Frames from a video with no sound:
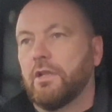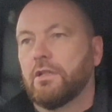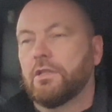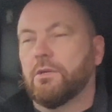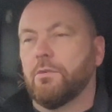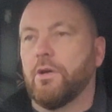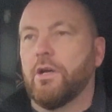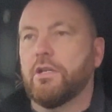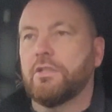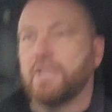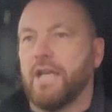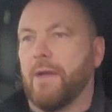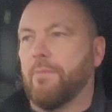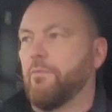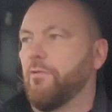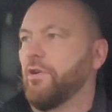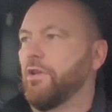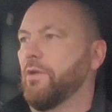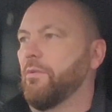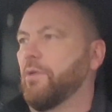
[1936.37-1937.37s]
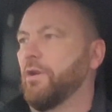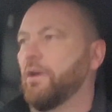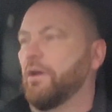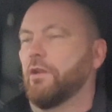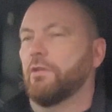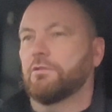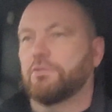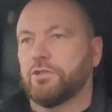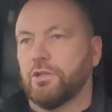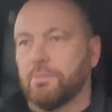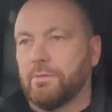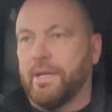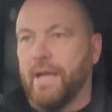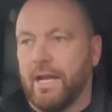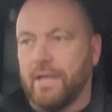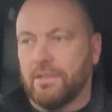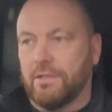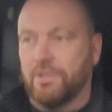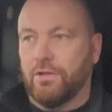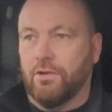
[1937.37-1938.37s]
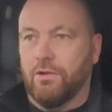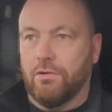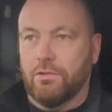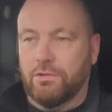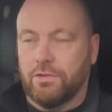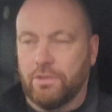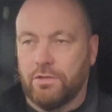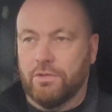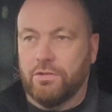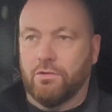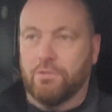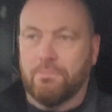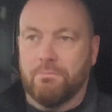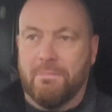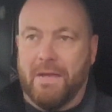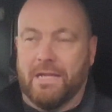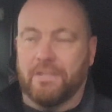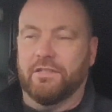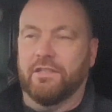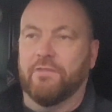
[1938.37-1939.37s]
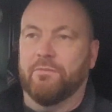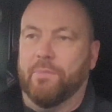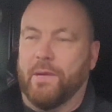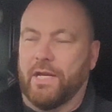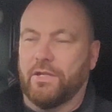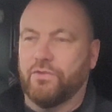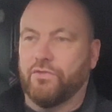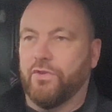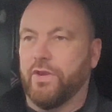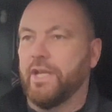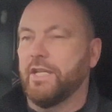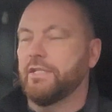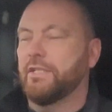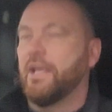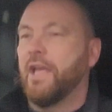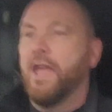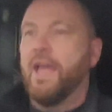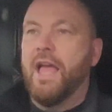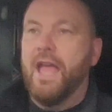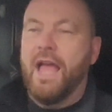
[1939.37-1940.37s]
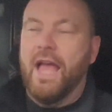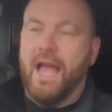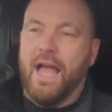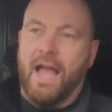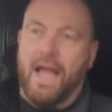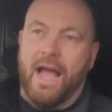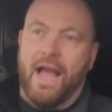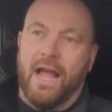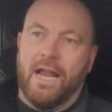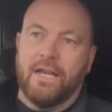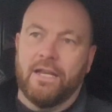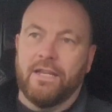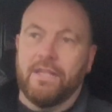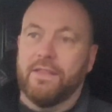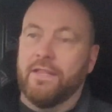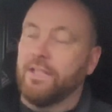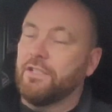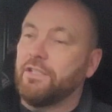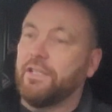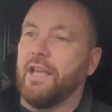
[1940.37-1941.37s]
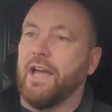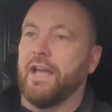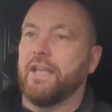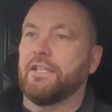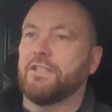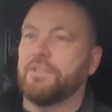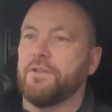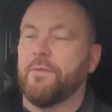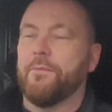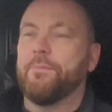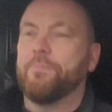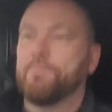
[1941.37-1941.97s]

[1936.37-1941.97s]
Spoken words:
the worst hammer in the world, some kind of torch that took massive batteries, and in this case,